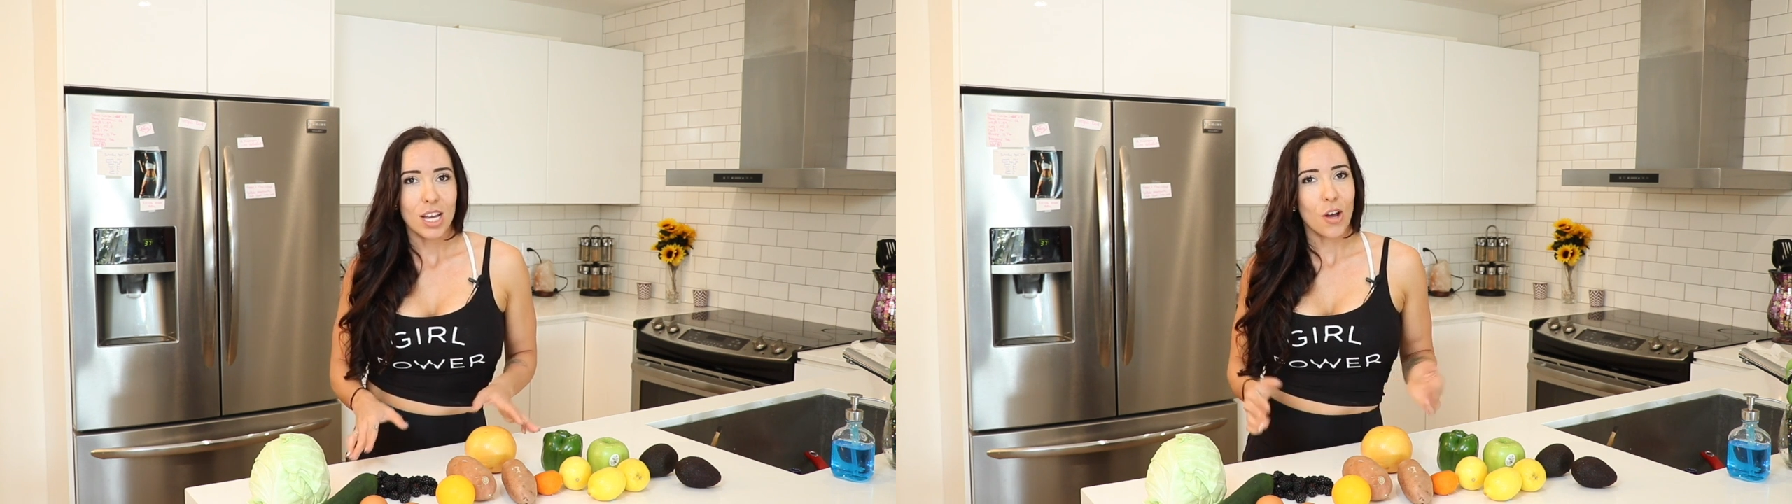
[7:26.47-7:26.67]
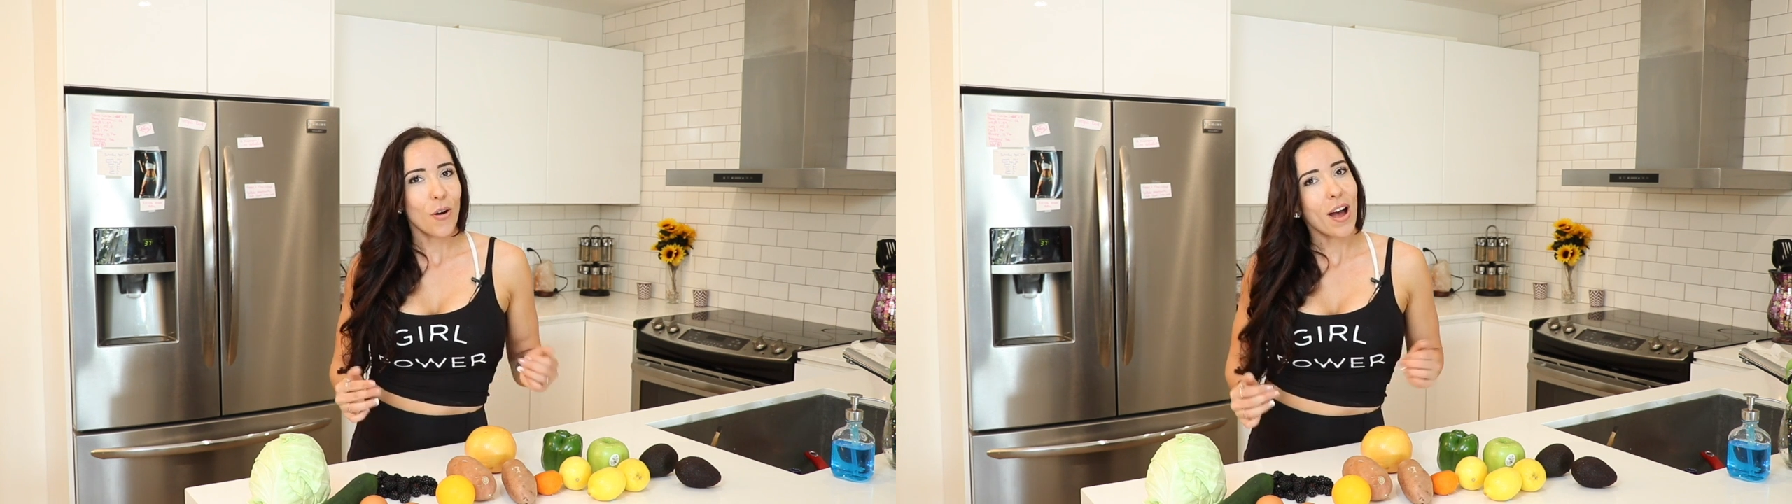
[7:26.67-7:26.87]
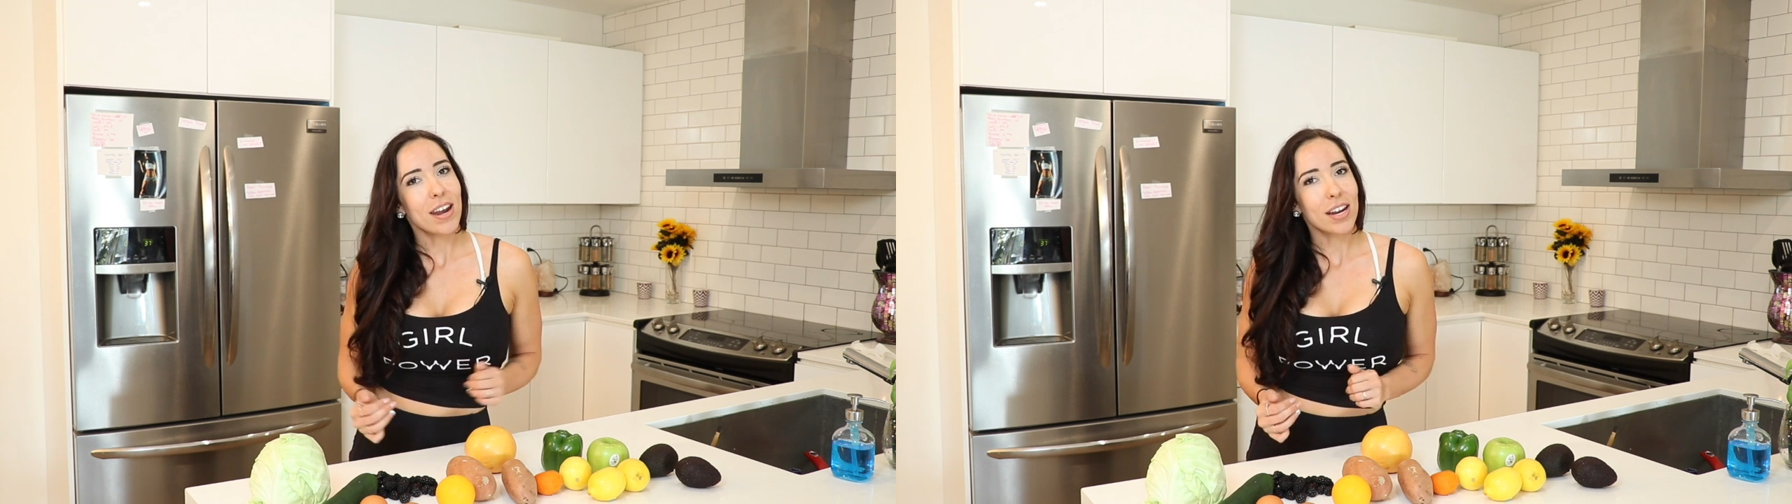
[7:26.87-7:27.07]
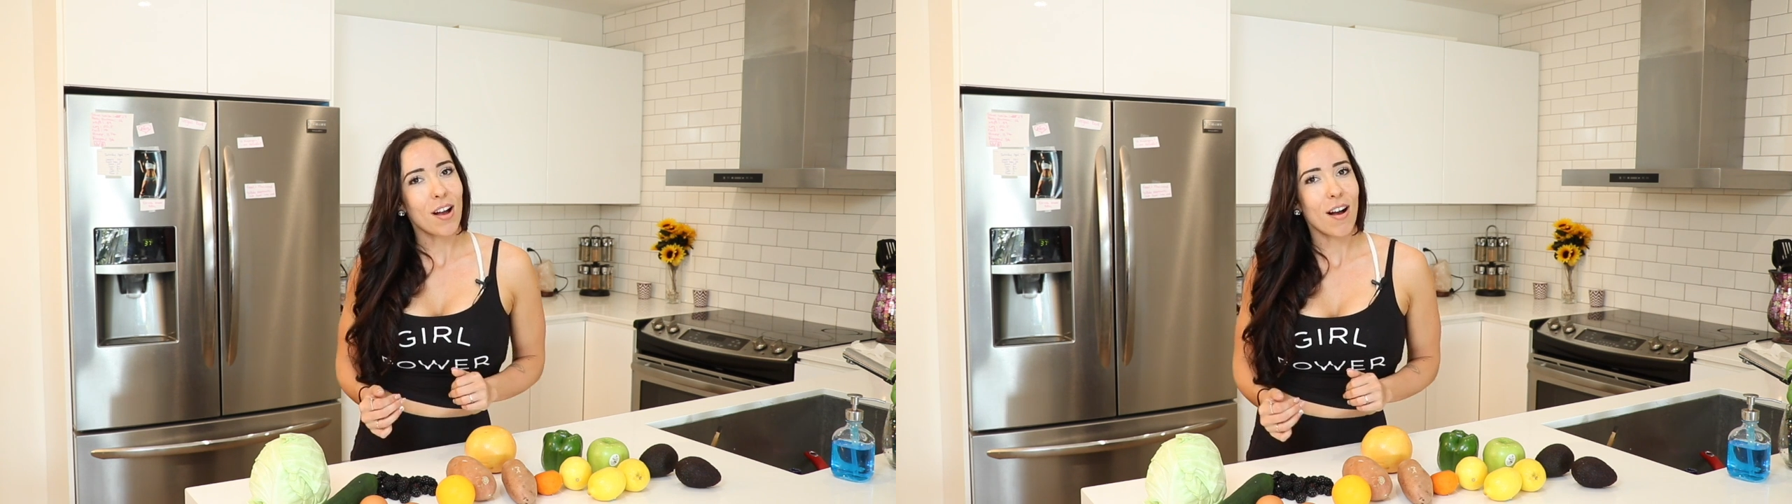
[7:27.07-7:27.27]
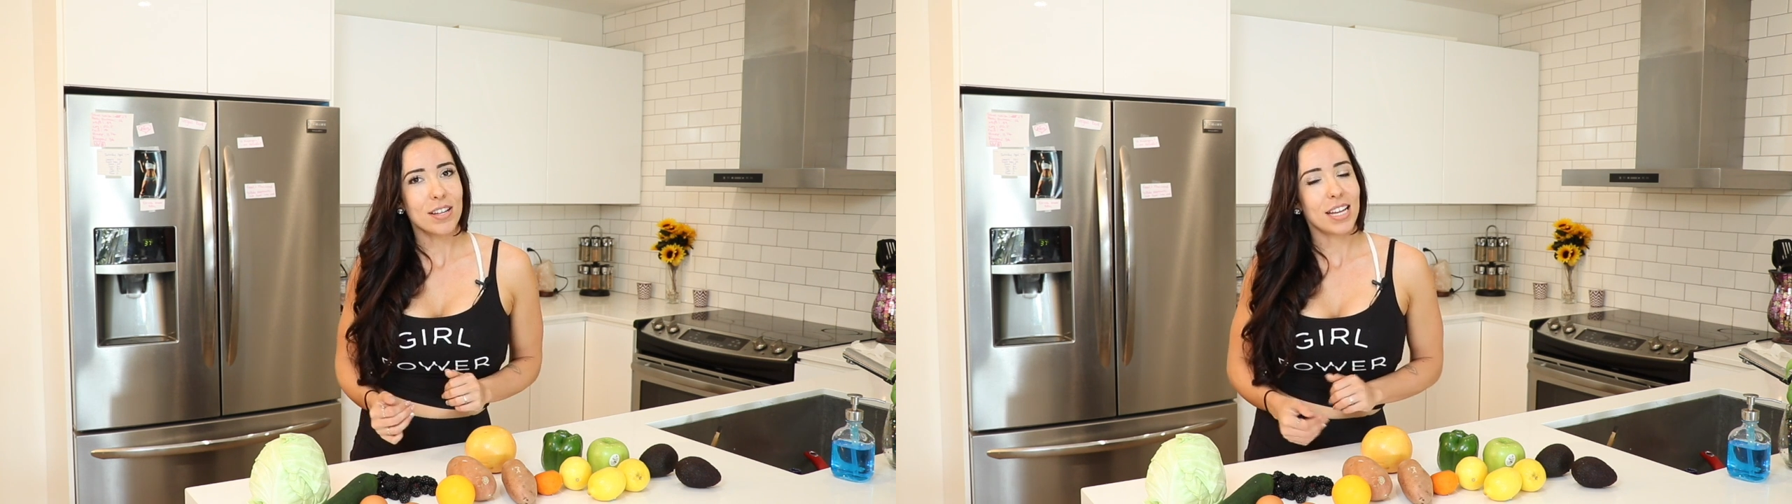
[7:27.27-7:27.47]
go ahead and
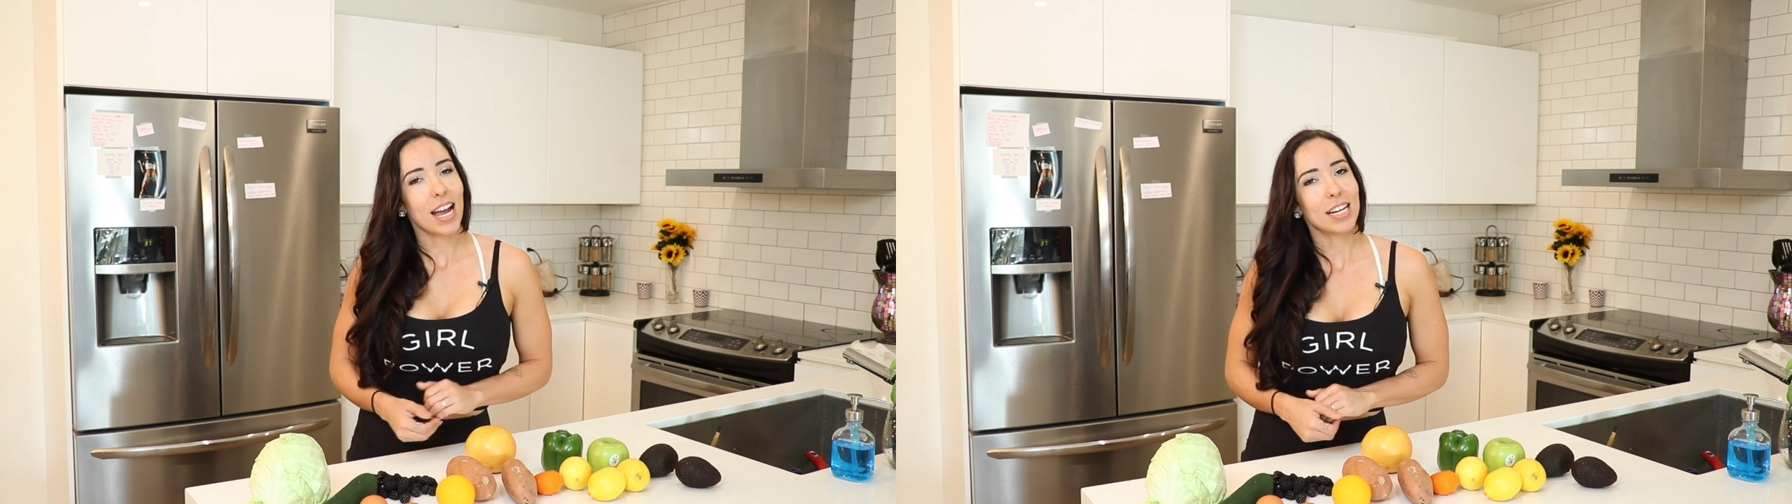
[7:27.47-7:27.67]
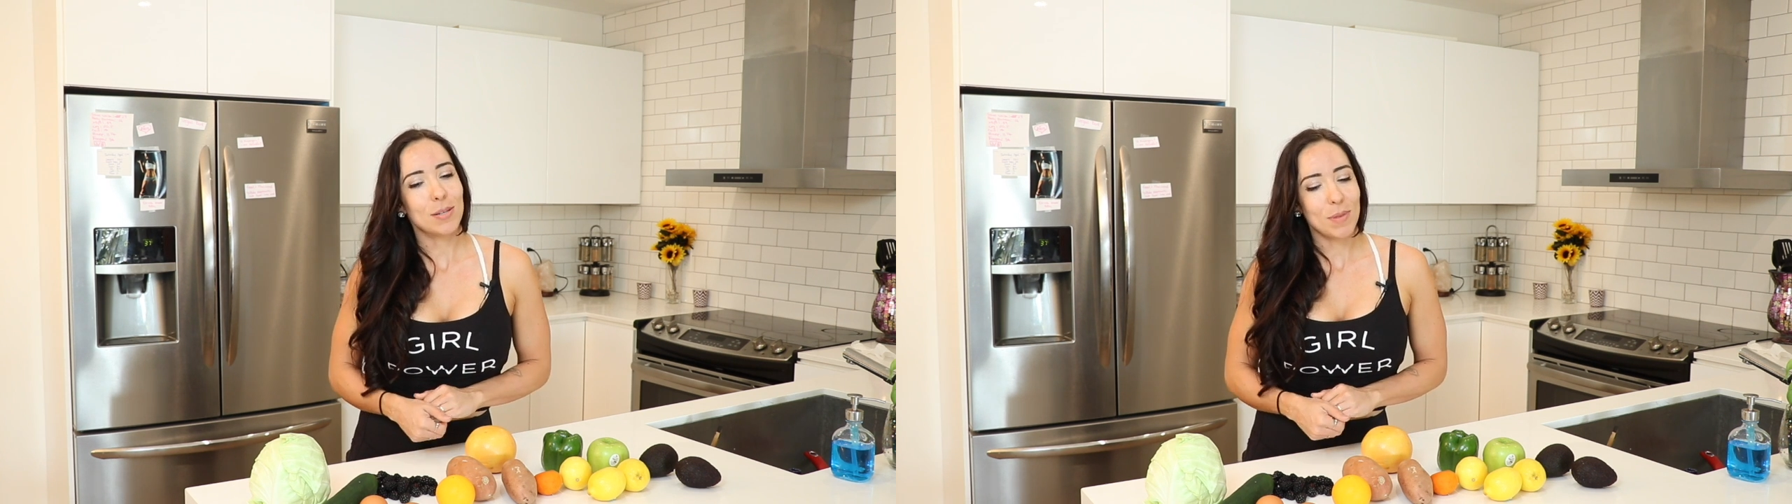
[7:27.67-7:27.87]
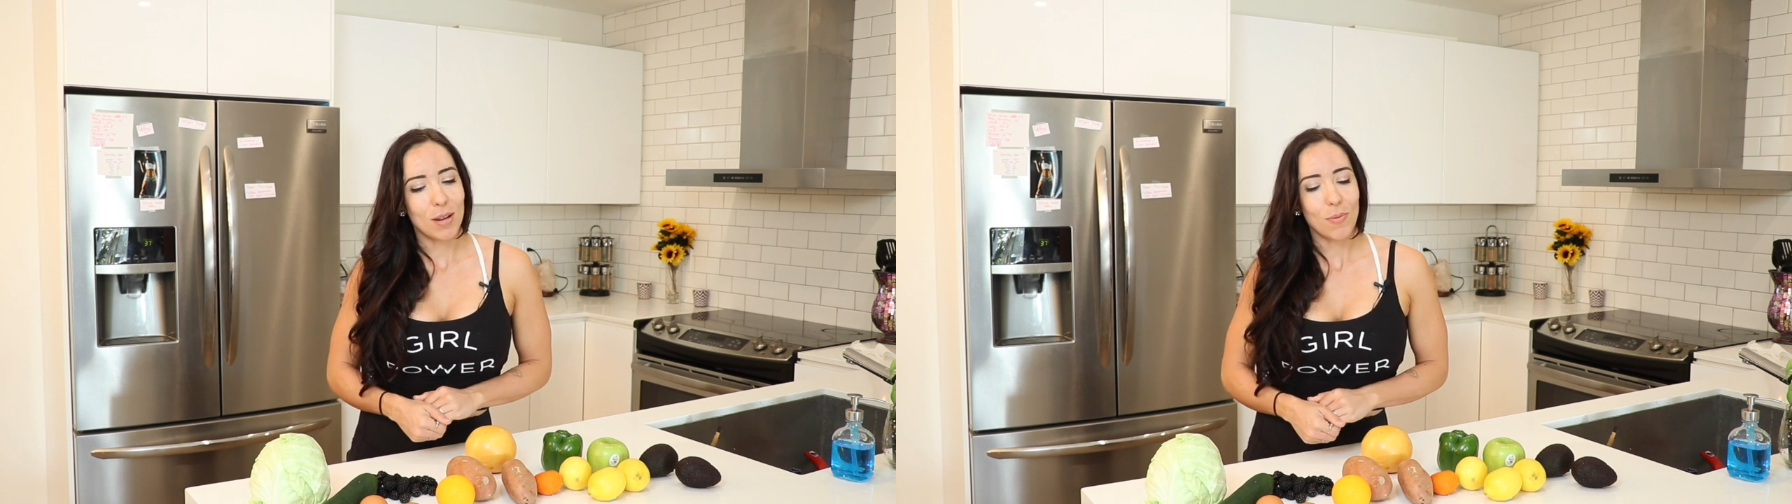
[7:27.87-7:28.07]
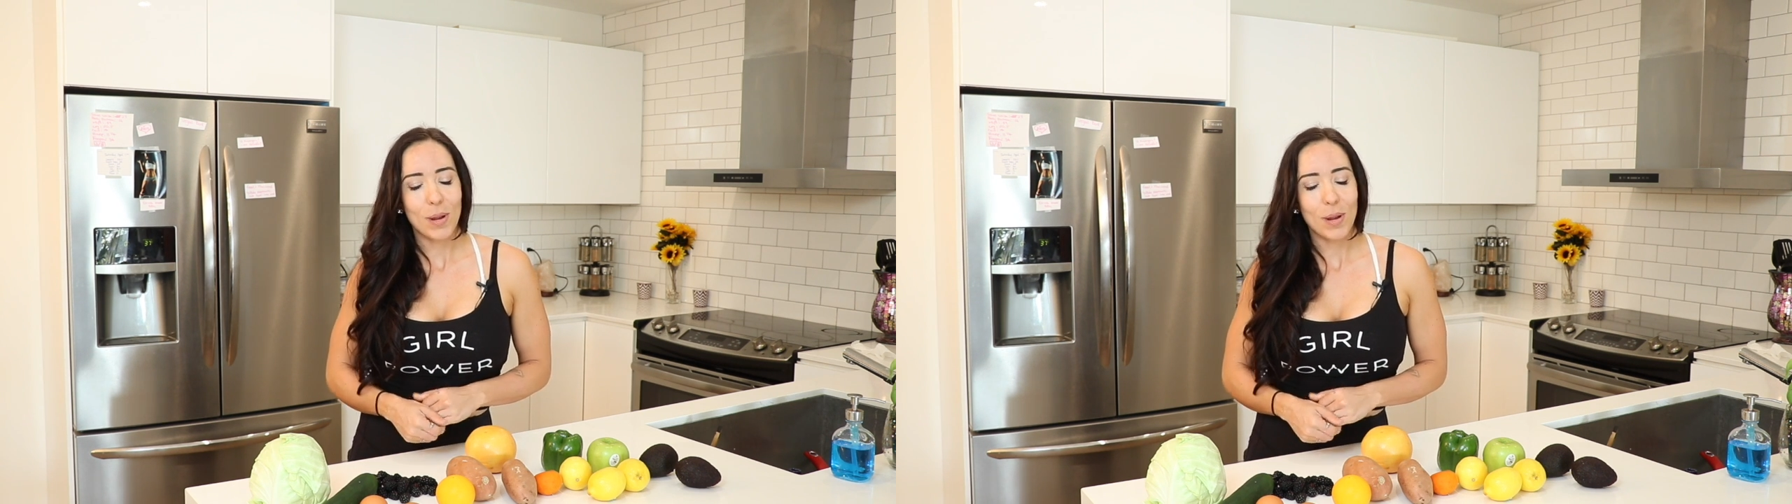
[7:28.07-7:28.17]
contact me.